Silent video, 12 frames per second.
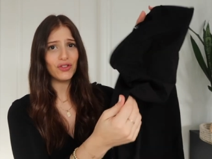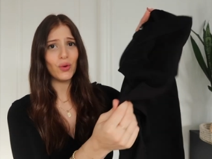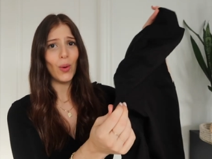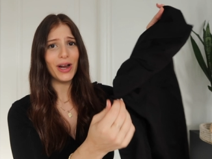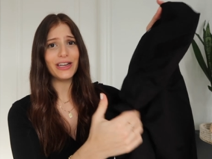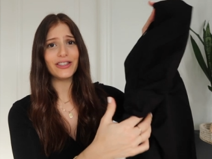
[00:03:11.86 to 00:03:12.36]
So
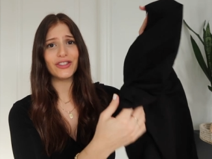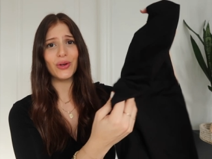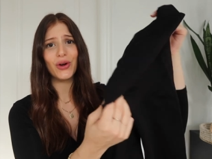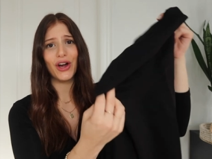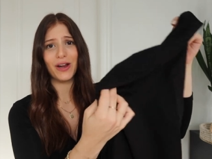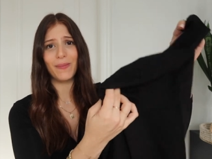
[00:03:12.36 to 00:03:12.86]
what is so
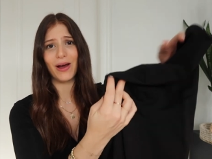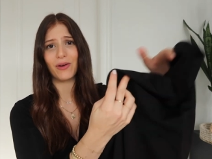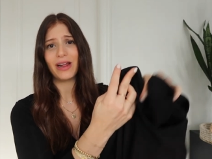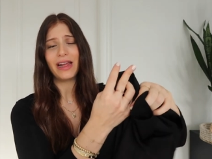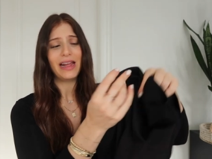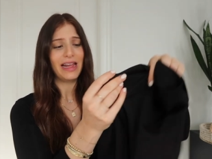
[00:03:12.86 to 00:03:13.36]
good about
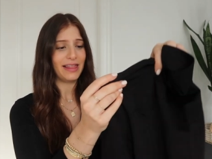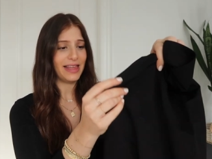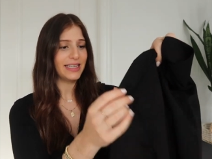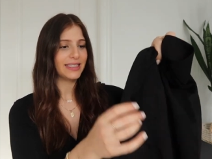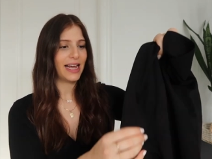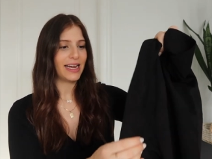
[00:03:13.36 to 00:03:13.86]

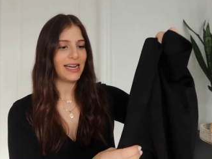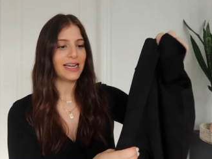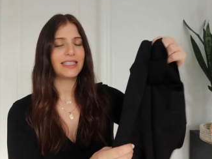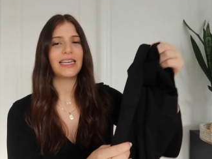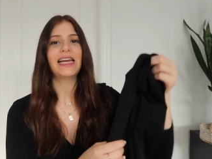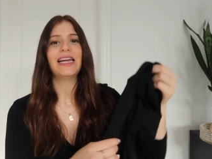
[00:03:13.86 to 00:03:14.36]
these leggings